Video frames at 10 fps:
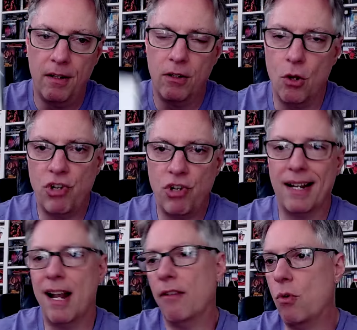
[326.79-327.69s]
go check
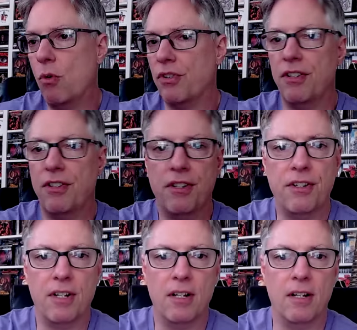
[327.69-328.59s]
it out. Of course, this
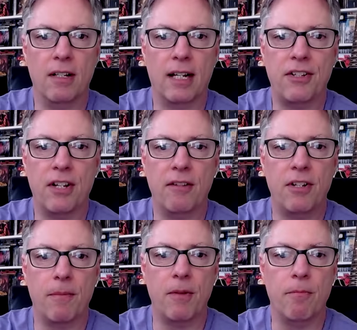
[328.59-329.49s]
is, uh, like I said,
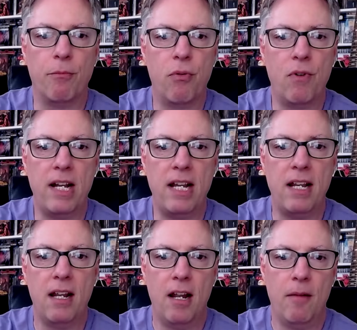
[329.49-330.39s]
something pretty,